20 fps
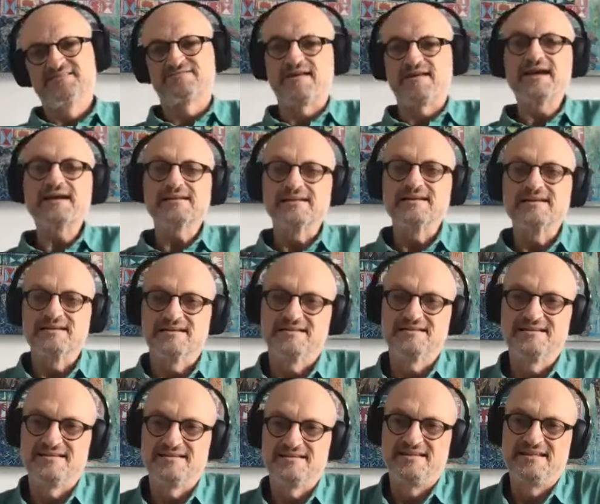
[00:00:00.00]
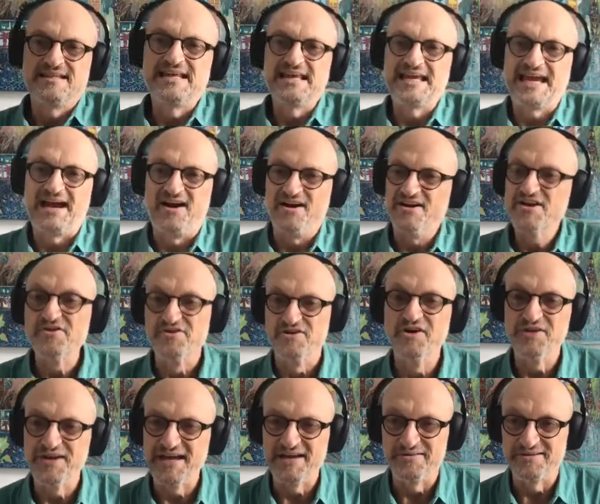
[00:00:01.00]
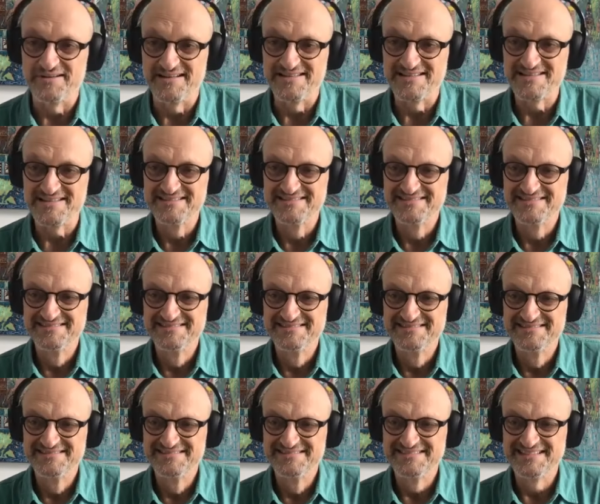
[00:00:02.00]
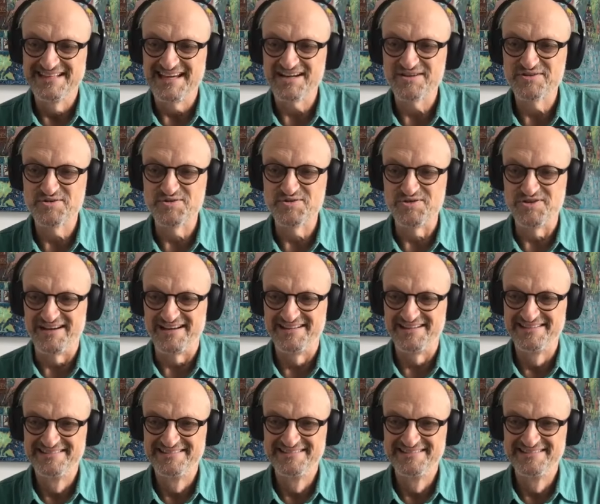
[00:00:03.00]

Frankly, I don't know how it is. How could I?